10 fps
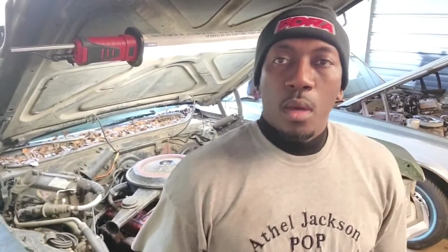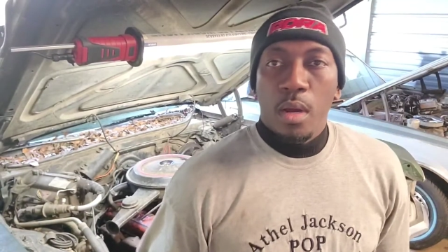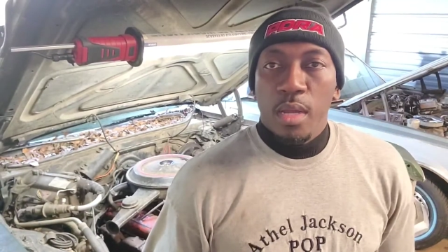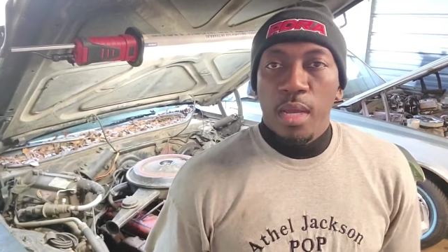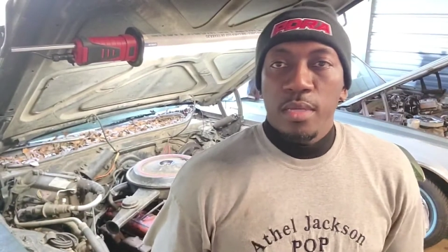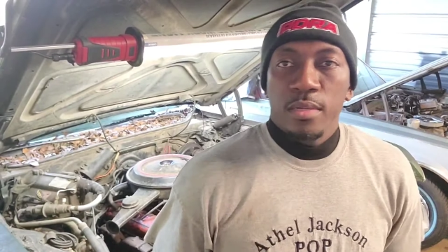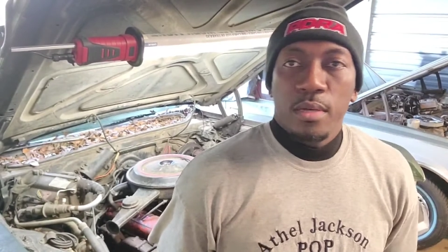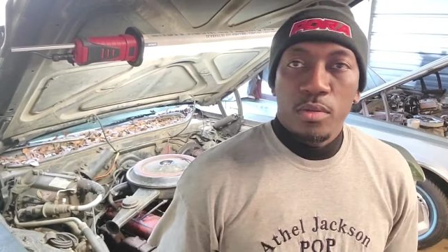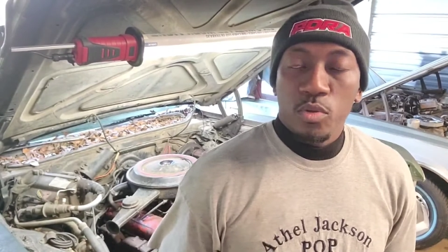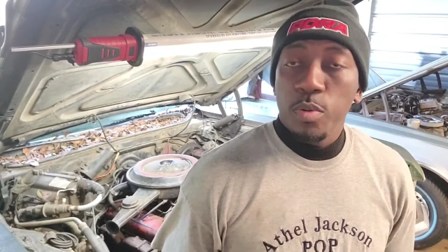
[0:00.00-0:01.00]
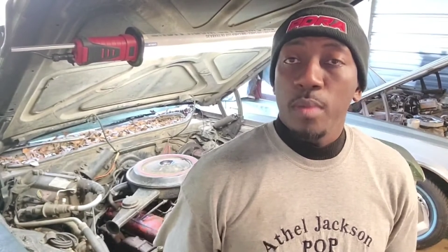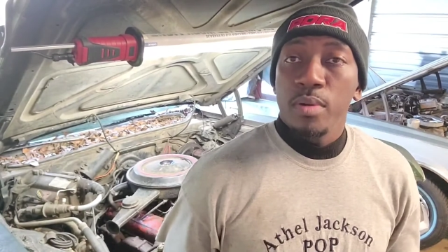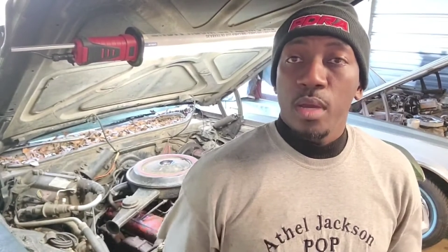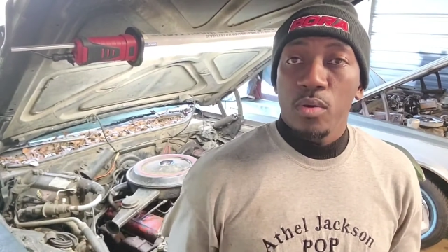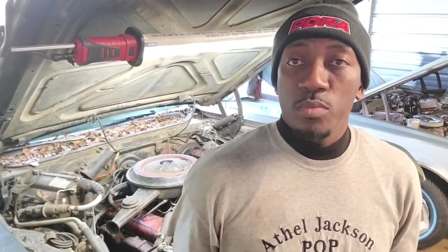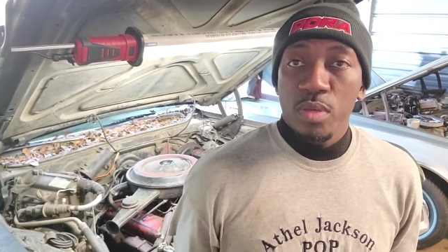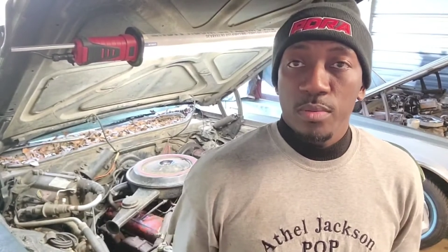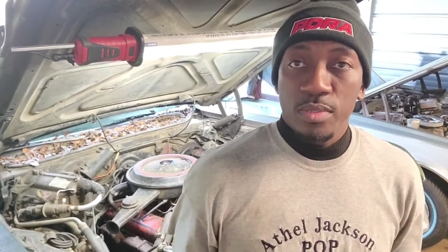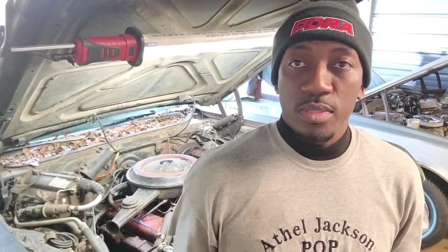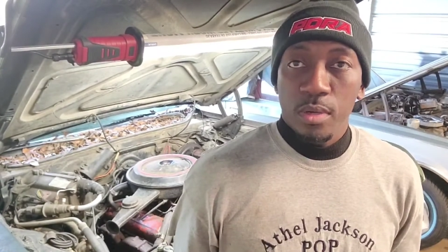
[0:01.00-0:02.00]
All right, guys, you're probably not gonna be
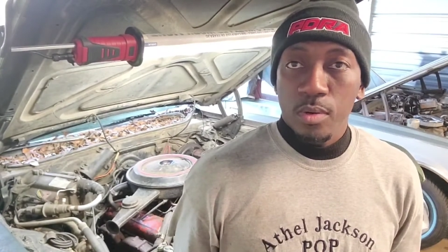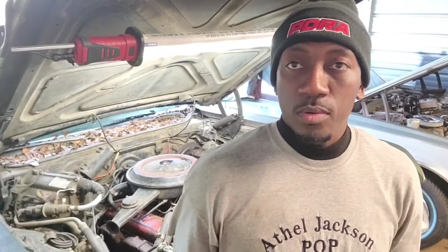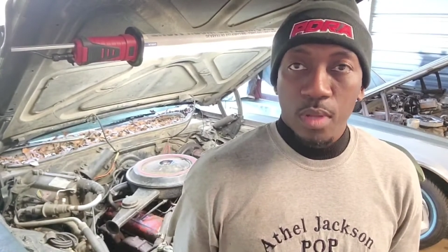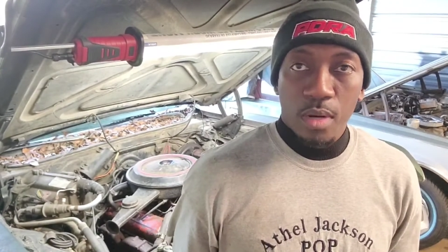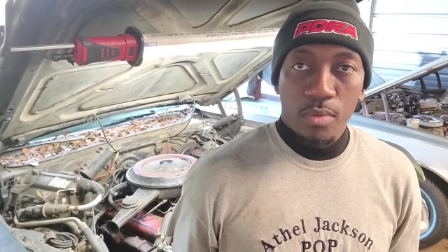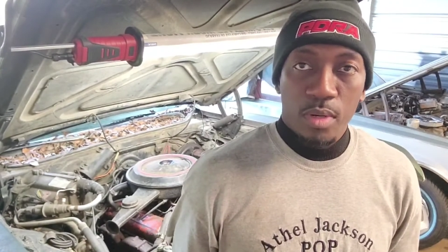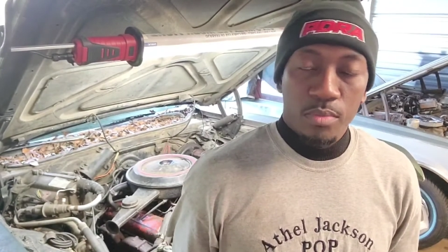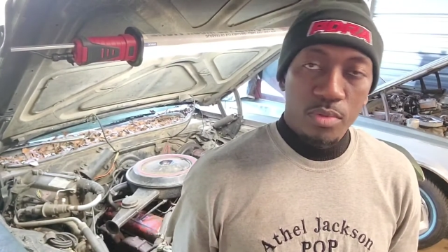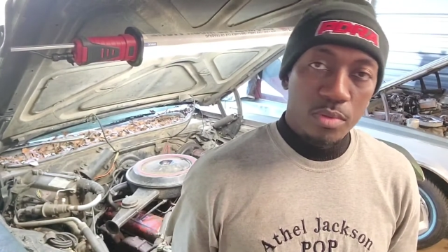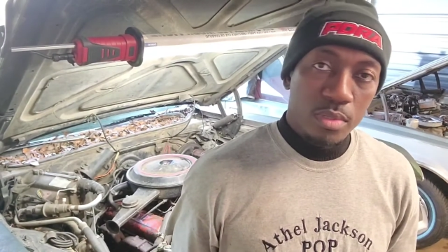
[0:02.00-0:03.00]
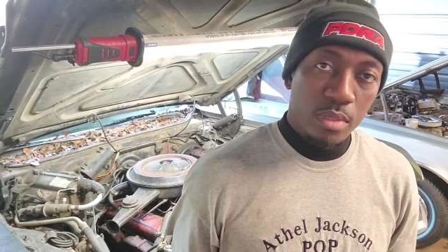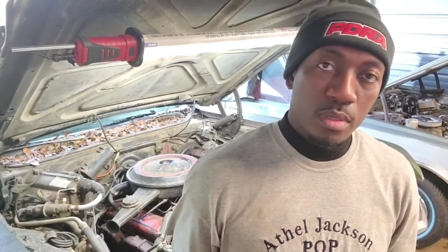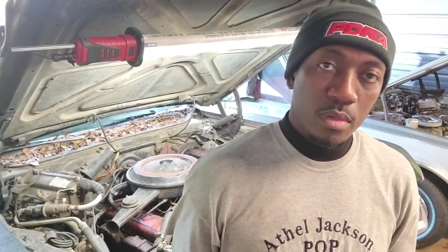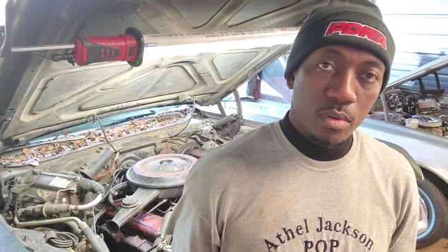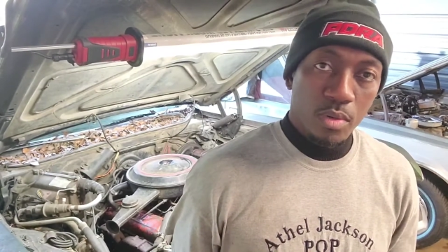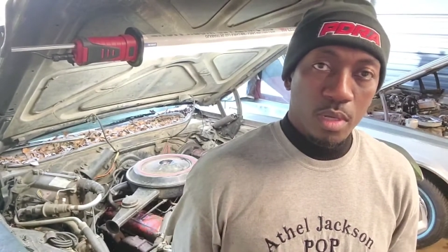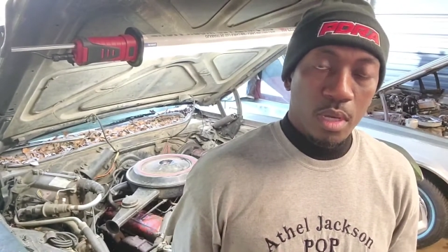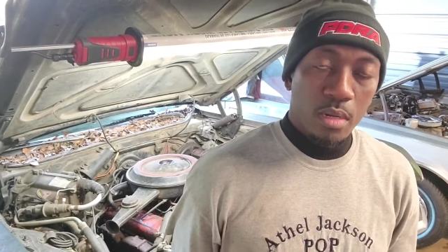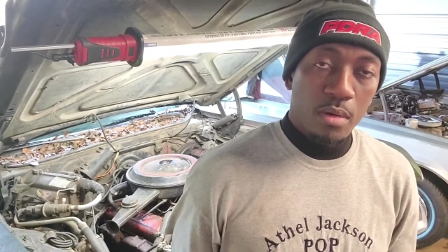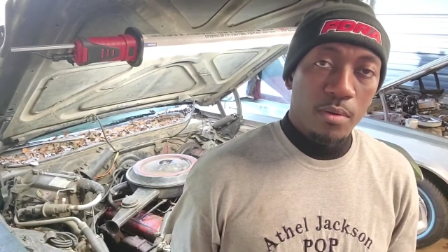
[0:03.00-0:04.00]
able to see a whole lot of what I'm doing on the
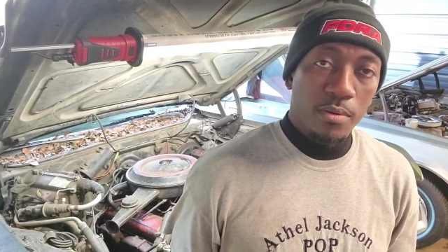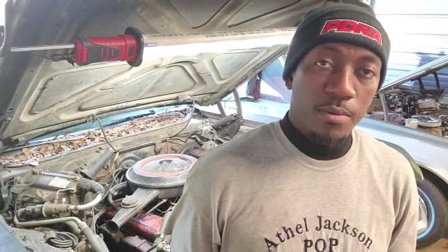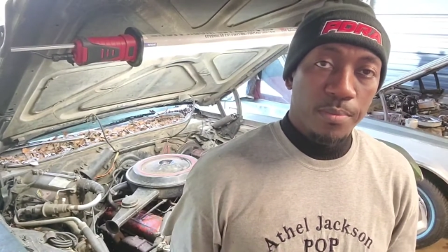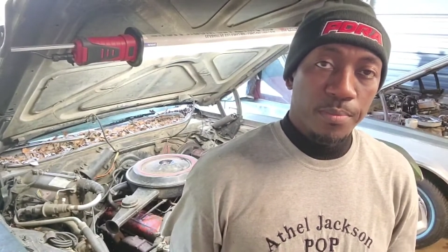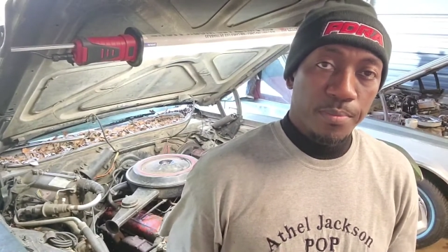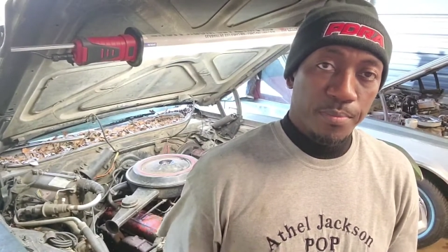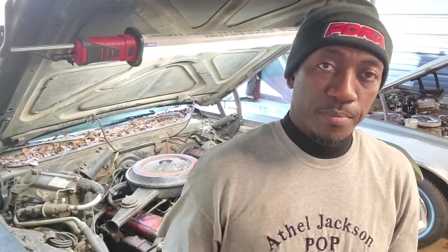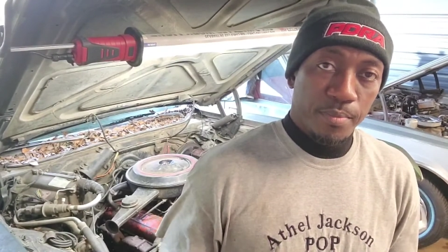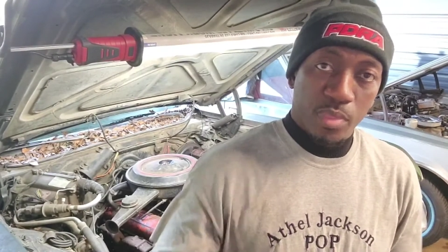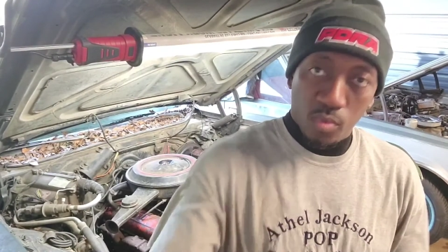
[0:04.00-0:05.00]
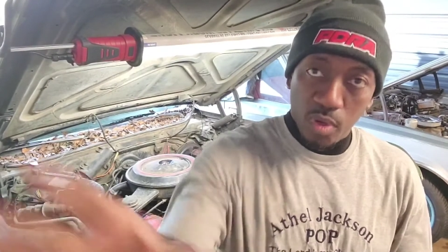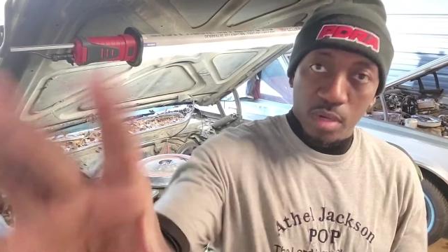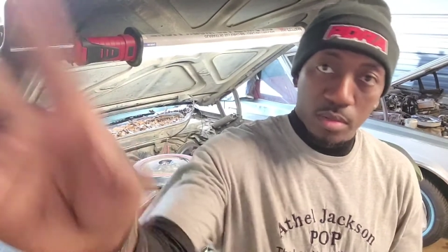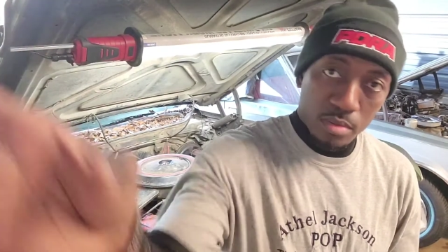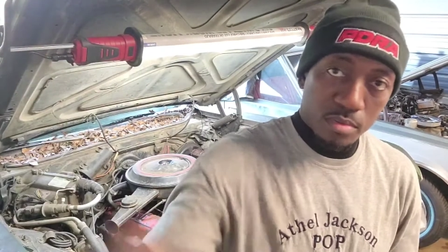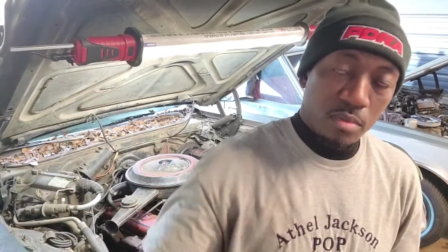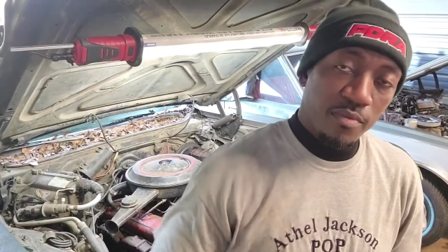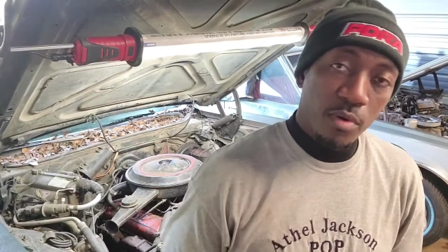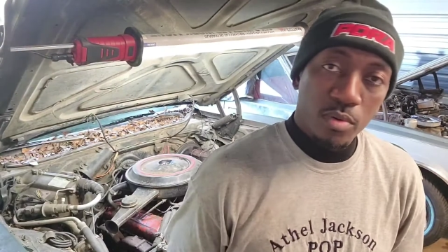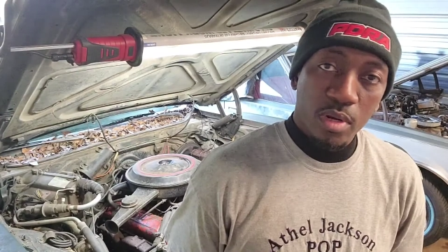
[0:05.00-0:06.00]
kind of where the
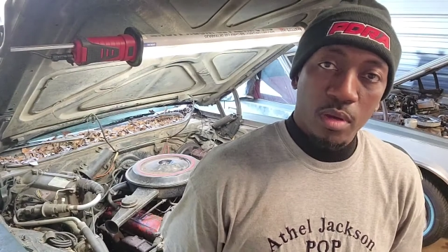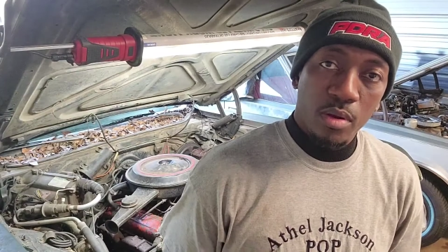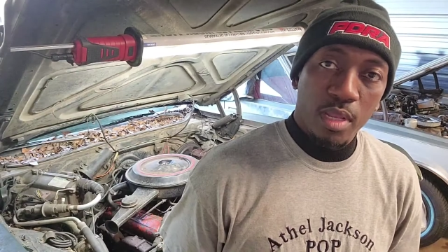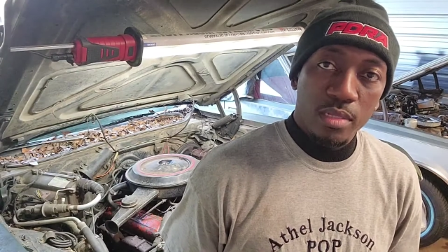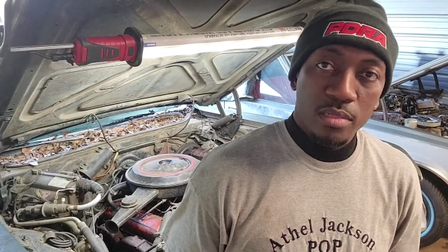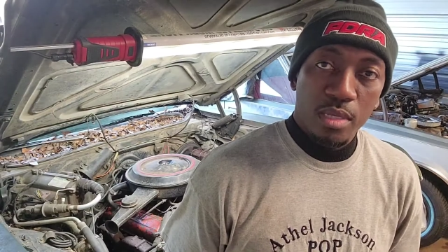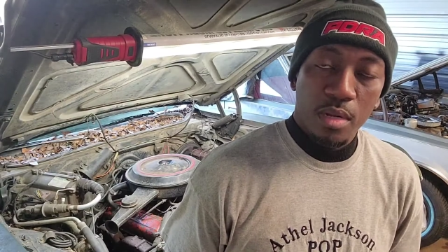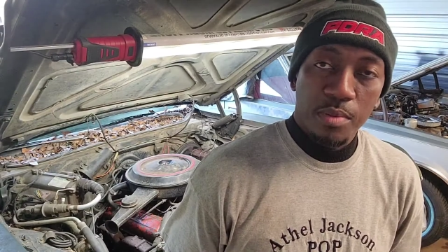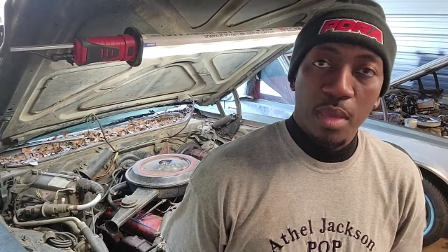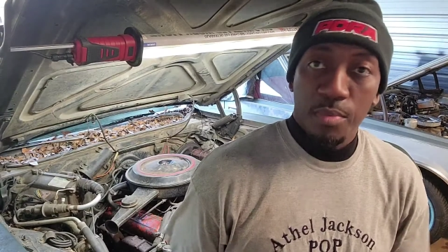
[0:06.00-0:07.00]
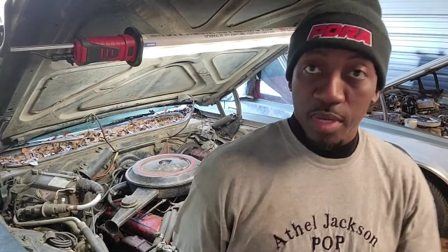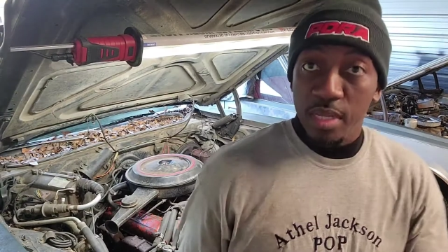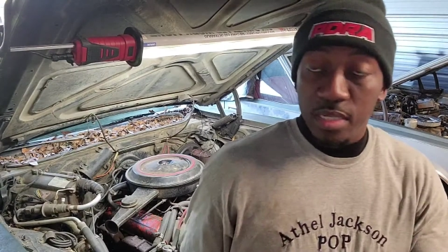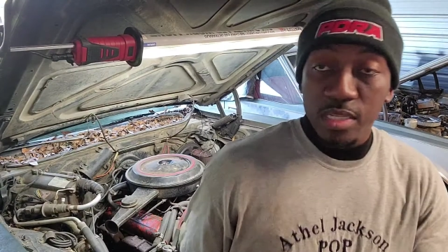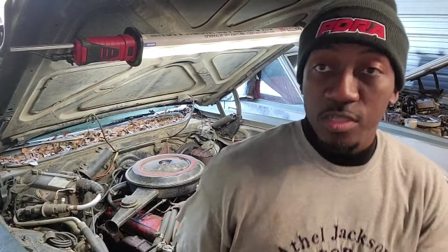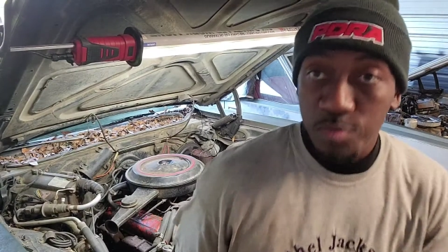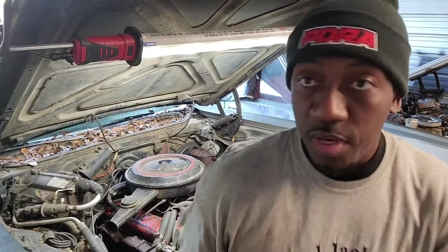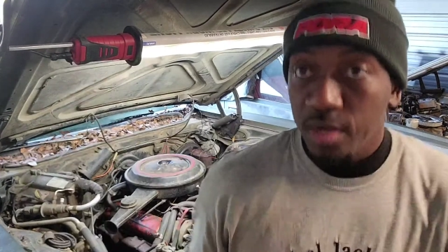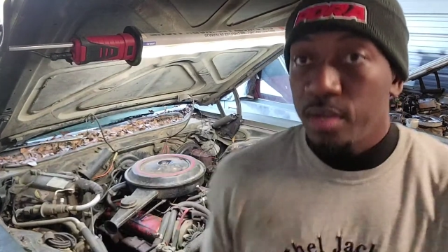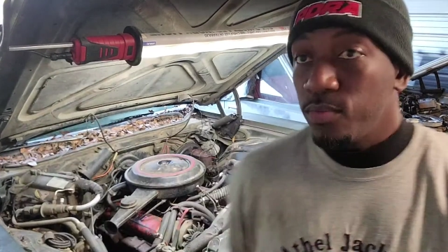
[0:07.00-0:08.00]
phone and all that is set up at, but at least it's
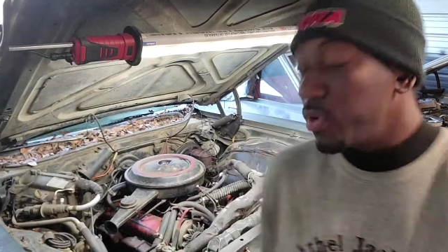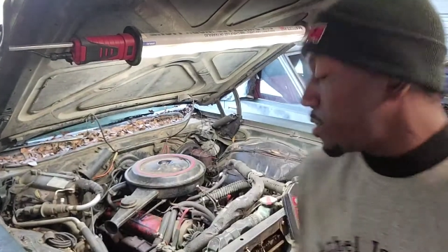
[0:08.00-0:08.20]
better than